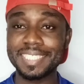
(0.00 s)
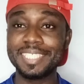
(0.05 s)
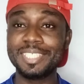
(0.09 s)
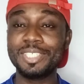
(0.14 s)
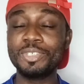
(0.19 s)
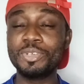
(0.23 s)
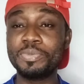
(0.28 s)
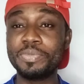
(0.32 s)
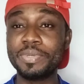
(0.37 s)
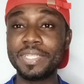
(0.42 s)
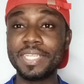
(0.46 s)

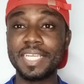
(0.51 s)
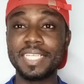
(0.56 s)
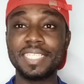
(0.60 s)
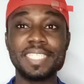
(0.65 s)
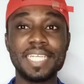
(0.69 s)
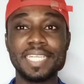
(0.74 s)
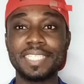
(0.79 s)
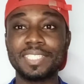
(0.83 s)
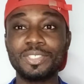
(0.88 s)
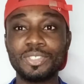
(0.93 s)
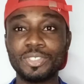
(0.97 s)
You will be the
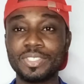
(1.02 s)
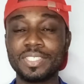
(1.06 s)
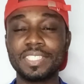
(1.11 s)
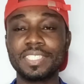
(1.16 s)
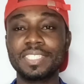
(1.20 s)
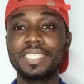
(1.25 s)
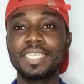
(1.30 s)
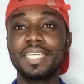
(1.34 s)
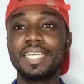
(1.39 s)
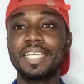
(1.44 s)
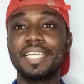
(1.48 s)
judge,
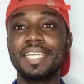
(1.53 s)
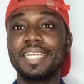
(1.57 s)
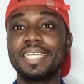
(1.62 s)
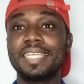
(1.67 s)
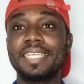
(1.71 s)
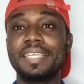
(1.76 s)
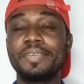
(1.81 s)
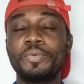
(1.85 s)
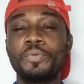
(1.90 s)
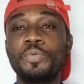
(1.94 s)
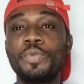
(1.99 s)
because
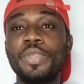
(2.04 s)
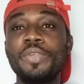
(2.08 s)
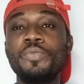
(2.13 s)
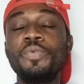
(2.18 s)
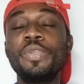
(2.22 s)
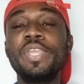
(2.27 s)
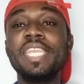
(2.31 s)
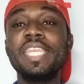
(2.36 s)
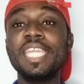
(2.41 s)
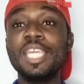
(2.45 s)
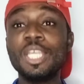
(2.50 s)

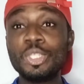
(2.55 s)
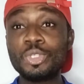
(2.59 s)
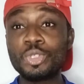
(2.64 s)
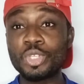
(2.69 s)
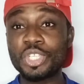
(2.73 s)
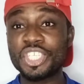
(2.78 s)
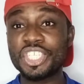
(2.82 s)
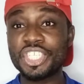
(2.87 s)
we need to